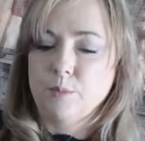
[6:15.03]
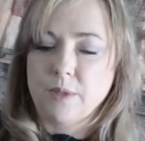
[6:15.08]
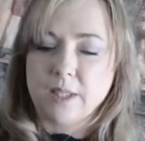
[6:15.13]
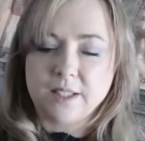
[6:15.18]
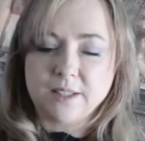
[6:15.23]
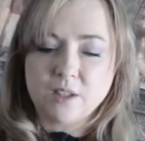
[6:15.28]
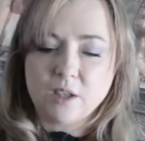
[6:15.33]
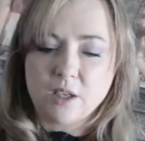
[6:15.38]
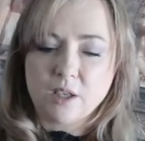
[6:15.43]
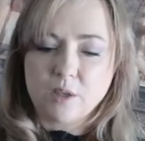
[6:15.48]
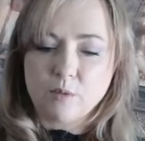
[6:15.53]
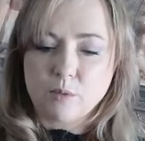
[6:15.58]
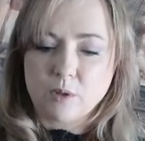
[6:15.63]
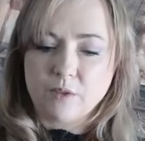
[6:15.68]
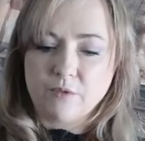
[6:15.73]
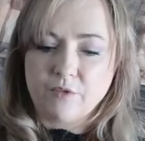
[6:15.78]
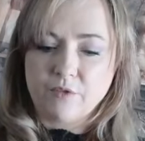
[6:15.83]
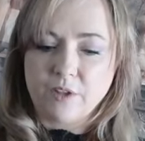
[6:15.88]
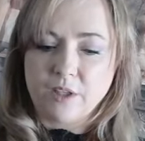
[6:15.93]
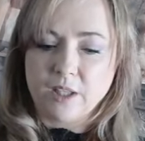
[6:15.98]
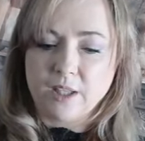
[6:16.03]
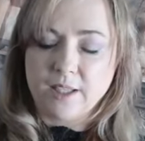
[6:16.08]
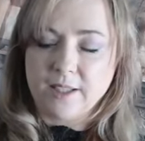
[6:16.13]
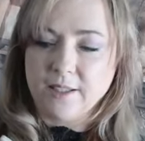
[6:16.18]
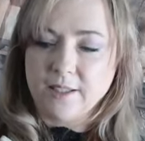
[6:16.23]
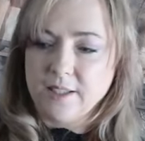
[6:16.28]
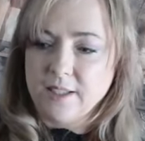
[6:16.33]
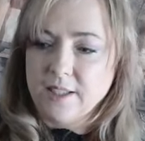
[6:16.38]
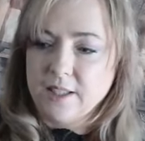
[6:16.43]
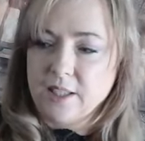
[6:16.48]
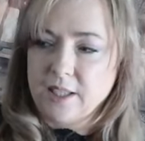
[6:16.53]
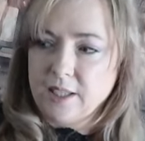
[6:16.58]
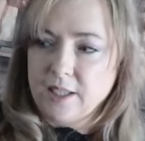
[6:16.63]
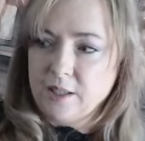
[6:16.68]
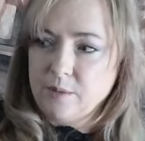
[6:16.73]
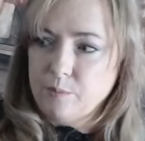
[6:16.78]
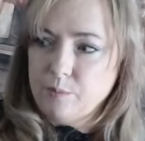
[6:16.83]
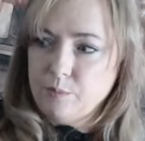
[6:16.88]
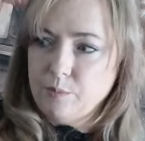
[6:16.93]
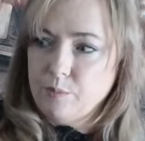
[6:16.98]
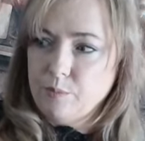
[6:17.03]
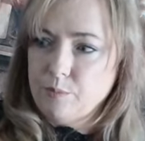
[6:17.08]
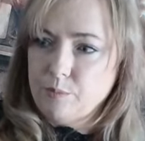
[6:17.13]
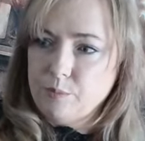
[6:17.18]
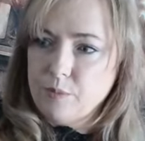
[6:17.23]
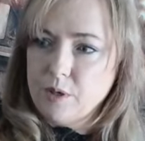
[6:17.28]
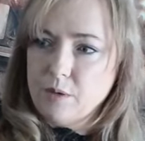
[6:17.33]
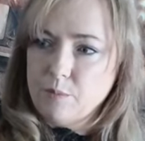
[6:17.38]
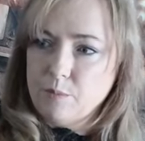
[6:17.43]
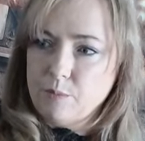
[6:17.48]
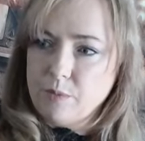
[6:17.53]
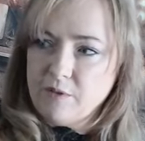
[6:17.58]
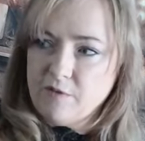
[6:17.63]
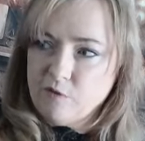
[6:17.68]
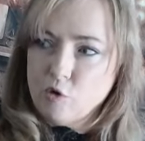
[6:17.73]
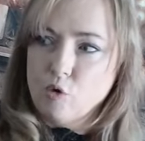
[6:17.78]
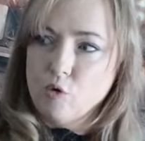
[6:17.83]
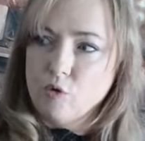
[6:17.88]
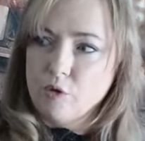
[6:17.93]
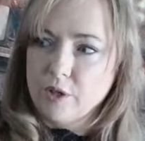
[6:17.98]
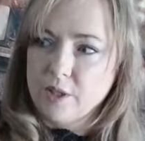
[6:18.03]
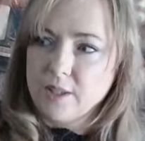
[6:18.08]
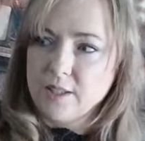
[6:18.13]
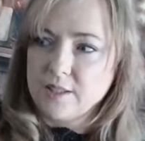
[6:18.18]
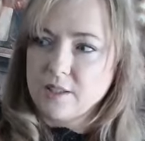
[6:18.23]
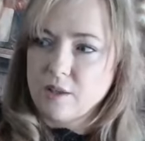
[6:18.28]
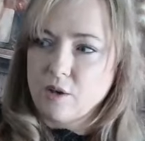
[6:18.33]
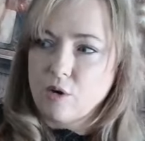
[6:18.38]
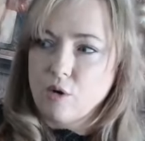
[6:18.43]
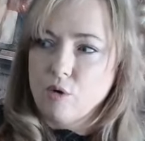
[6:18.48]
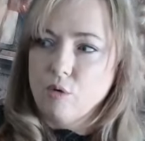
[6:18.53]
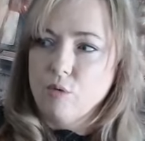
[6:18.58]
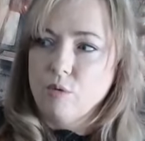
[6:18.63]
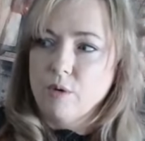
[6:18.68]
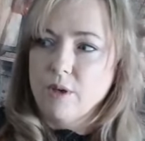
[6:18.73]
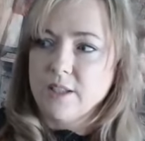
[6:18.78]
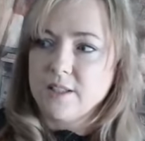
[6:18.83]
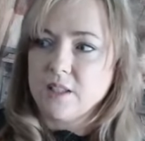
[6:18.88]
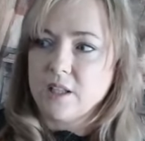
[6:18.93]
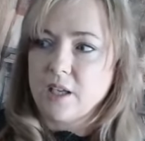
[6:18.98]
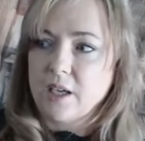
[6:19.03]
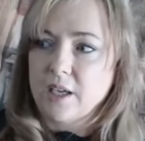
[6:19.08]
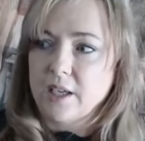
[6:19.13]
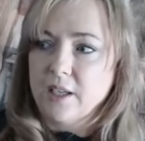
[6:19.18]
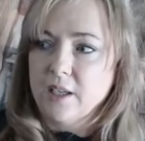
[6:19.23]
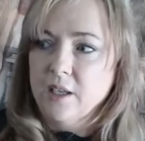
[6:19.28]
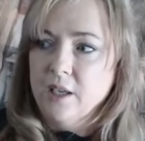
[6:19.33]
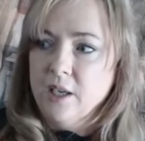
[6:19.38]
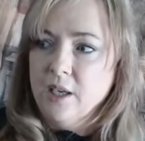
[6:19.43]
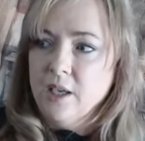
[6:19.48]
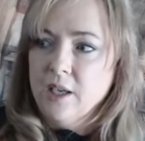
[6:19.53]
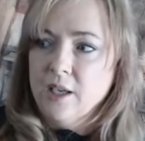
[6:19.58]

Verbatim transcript: that's kind of what I'm feeling. Like before it, there's a whole, it's like